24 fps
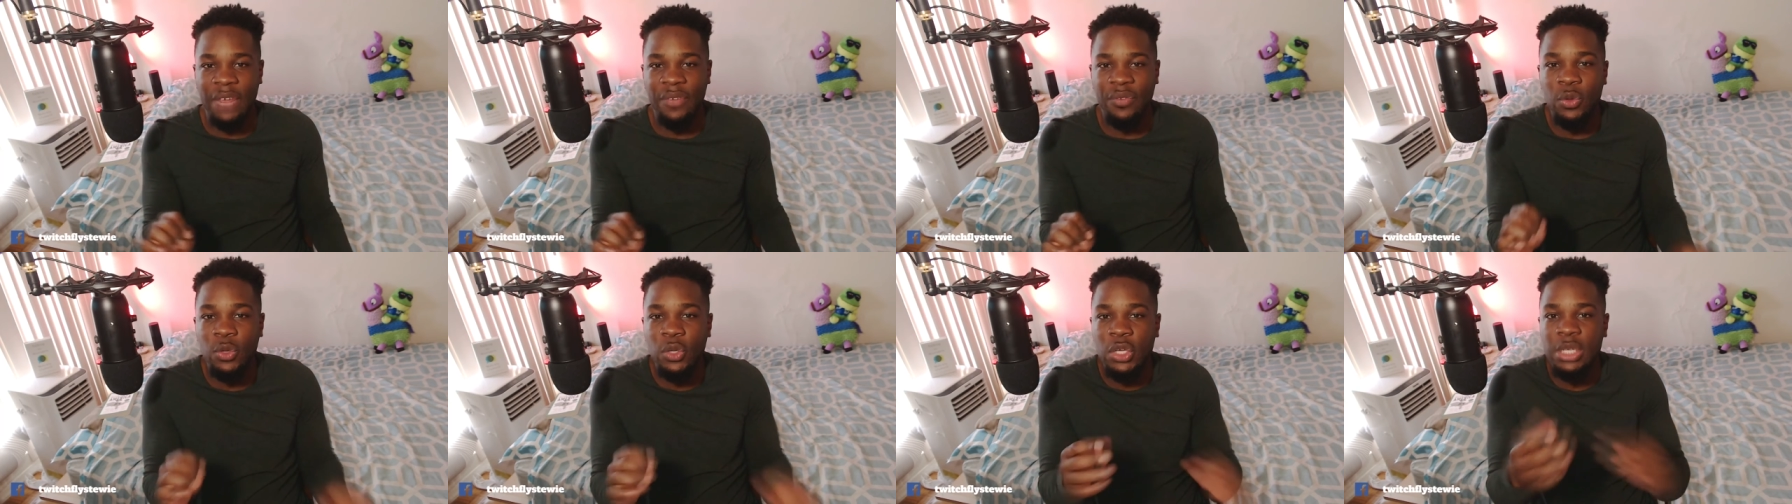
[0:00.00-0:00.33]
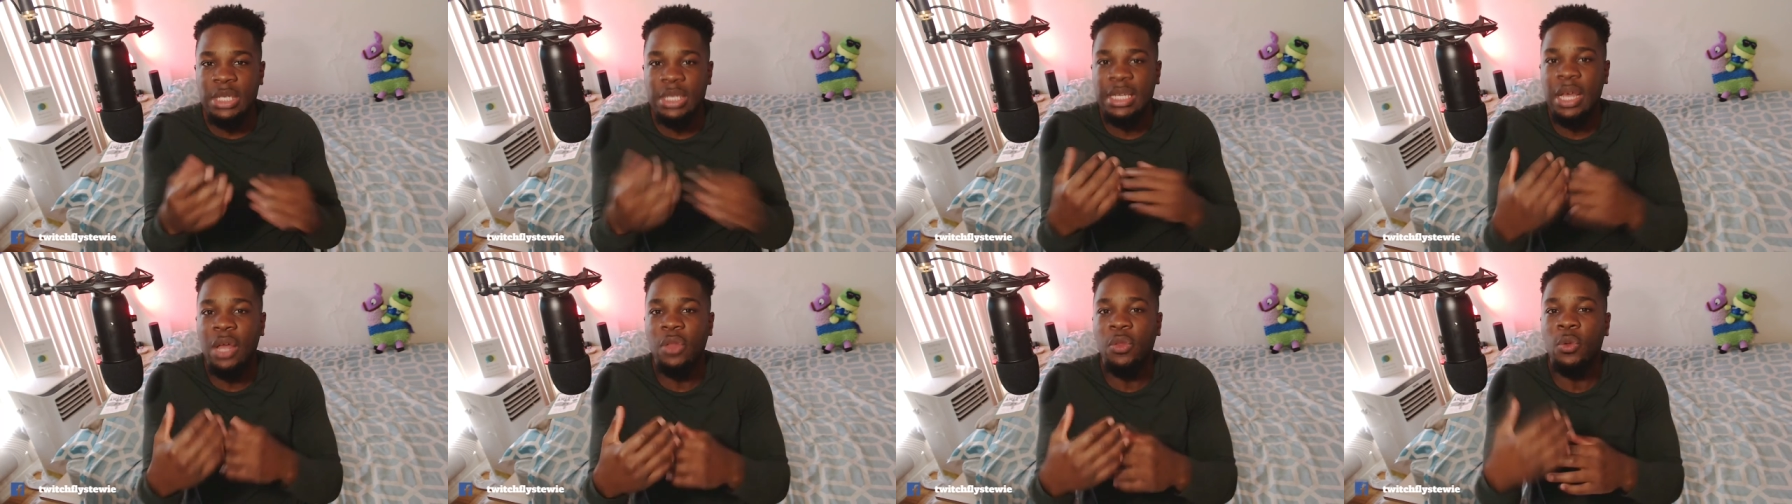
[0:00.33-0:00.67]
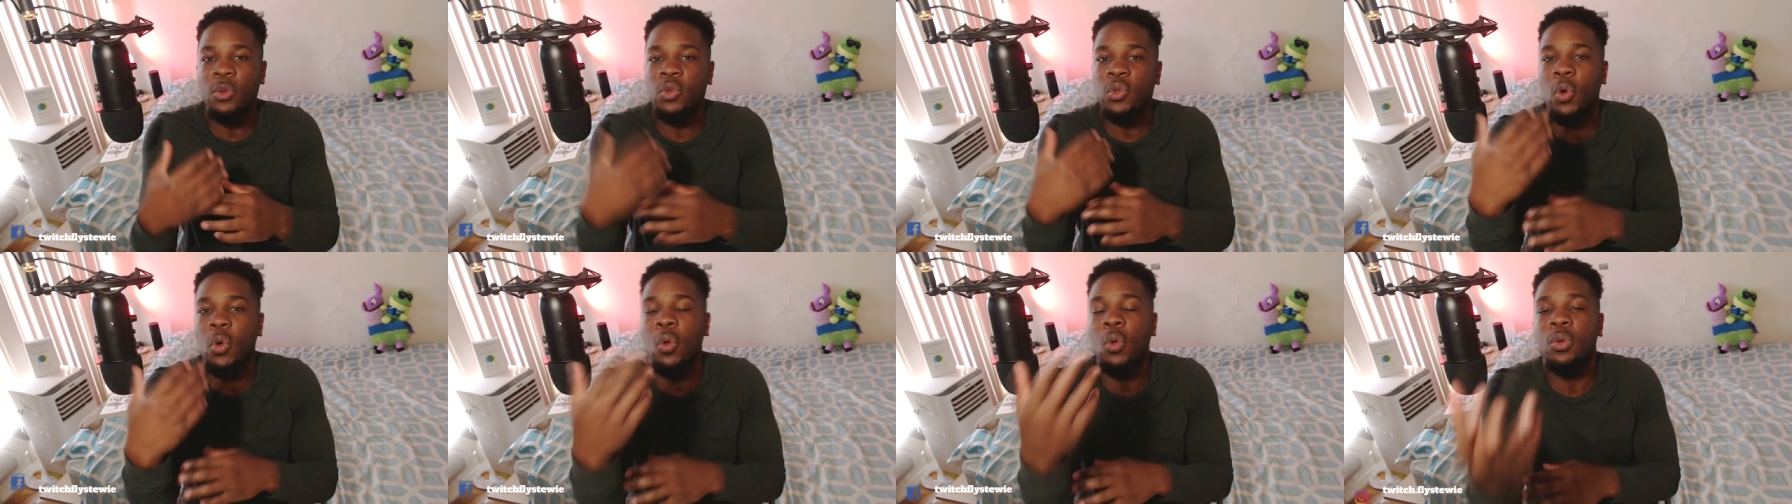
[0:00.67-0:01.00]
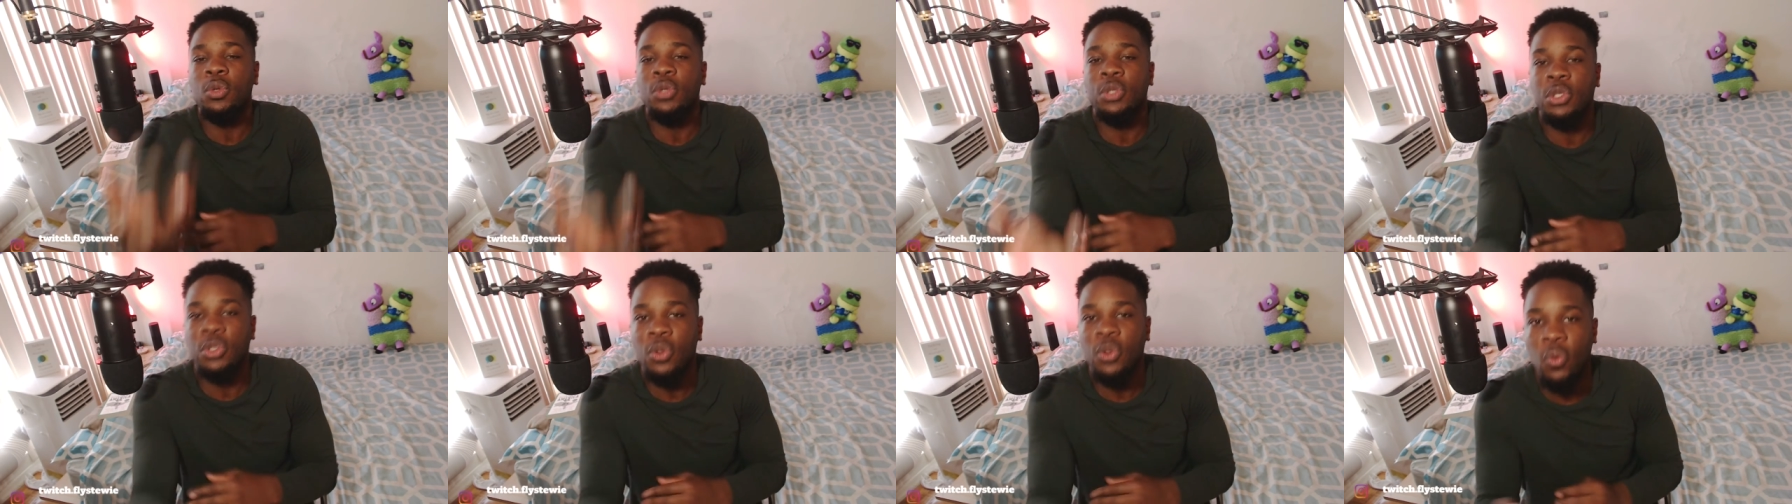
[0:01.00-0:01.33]
If you just tell those
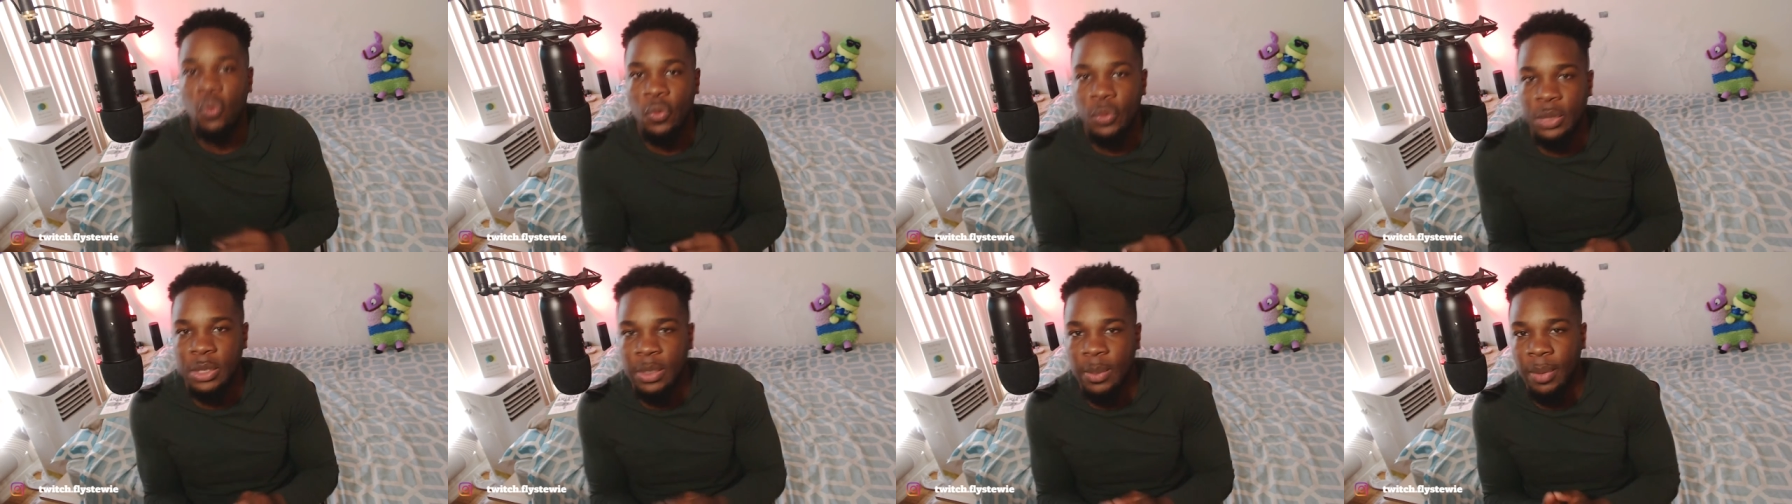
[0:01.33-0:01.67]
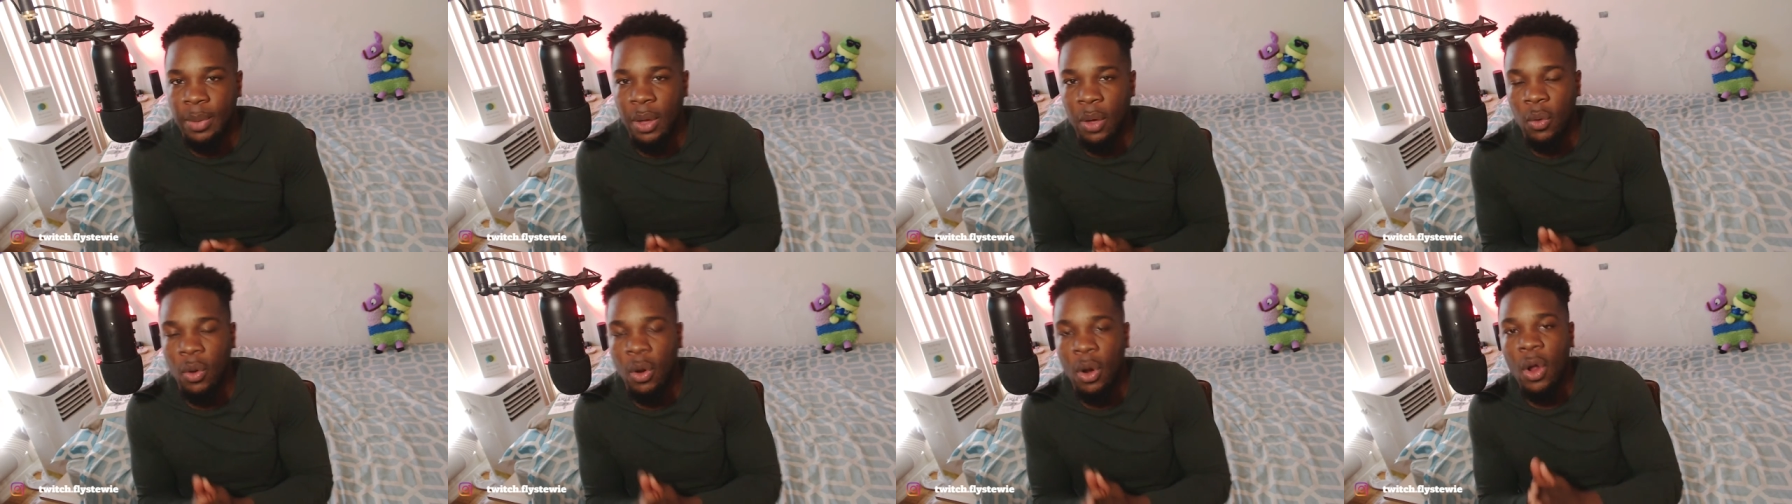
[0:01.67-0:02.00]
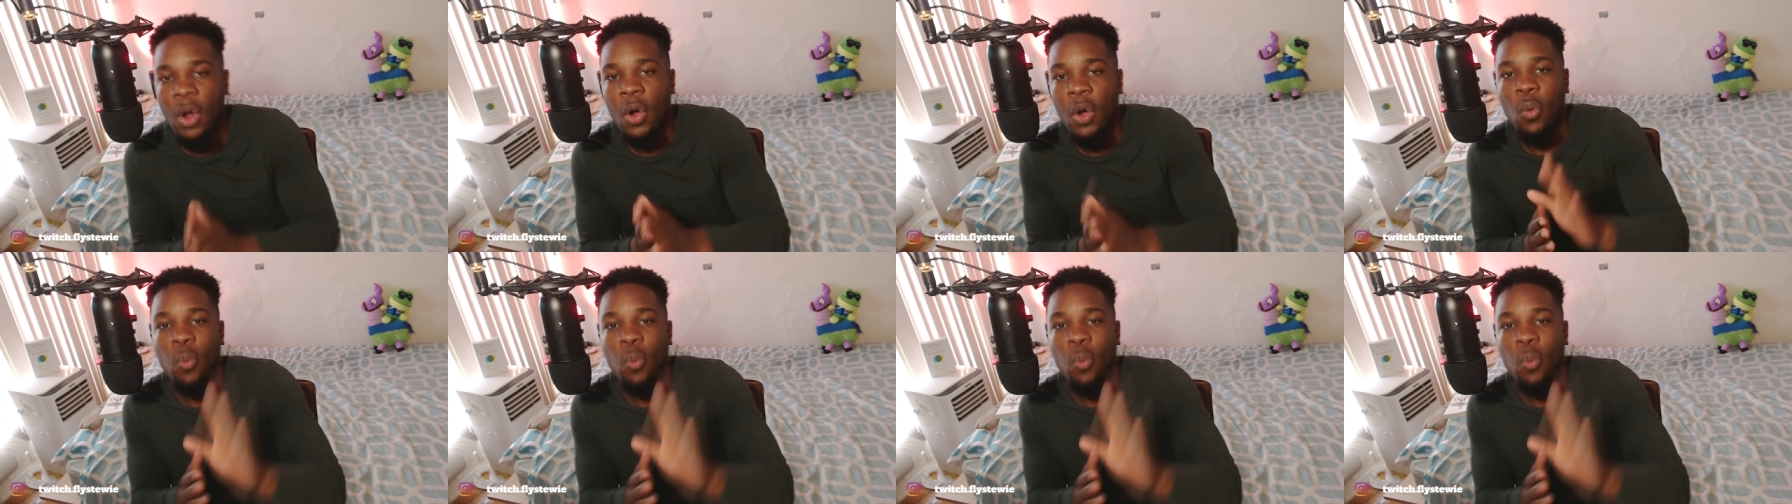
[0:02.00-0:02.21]
old stories about